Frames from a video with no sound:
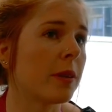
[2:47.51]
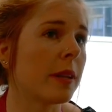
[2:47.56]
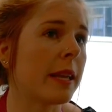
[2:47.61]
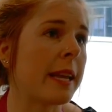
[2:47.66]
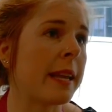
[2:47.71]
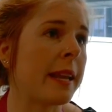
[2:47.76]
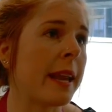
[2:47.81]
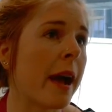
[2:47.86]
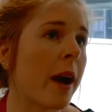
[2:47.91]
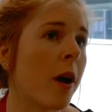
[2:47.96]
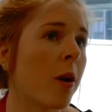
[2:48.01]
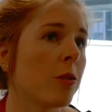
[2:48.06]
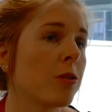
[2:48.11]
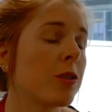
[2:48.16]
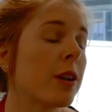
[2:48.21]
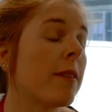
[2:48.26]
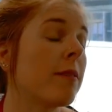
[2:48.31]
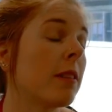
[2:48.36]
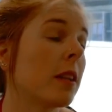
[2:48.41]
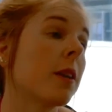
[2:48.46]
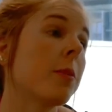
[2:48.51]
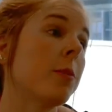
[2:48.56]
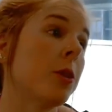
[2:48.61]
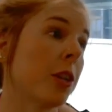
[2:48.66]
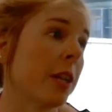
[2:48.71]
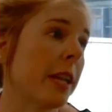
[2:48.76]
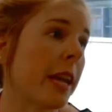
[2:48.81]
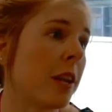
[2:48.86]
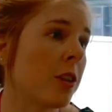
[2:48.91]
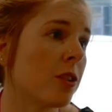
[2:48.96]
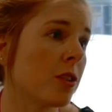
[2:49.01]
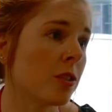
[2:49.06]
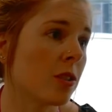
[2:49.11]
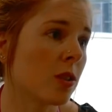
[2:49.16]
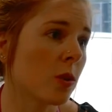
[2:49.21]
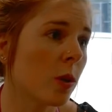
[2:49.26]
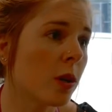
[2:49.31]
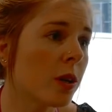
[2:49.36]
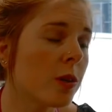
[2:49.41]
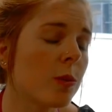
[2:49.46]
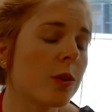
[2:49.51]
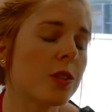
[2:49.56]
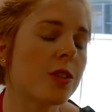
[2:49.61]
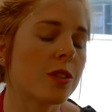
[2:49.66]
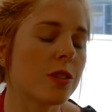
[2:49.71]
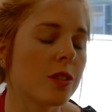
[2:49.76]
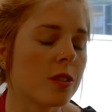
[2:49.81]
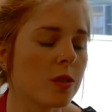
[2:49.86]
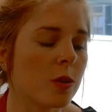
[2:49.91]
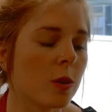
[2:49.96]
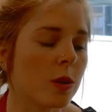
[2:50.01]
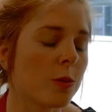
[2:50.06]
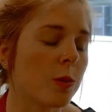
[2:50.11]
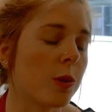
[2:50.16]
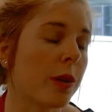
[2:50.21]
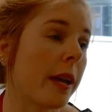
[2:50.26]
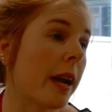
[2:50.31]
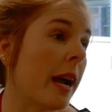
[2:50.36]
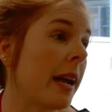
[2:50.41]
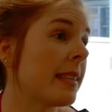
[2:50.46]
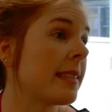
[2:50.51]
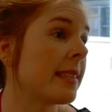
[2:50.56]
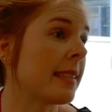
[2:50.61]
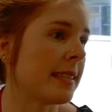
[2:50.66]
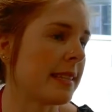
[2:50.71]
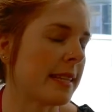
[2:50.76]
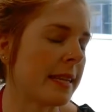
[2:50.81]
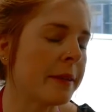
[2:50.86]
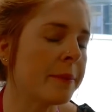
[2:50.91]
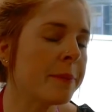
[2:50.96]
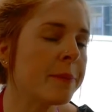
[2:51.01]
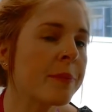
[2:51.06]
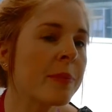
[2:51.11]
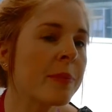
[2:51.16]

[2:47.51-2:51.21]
in our traveller communication squad, which is the squad where I sit in,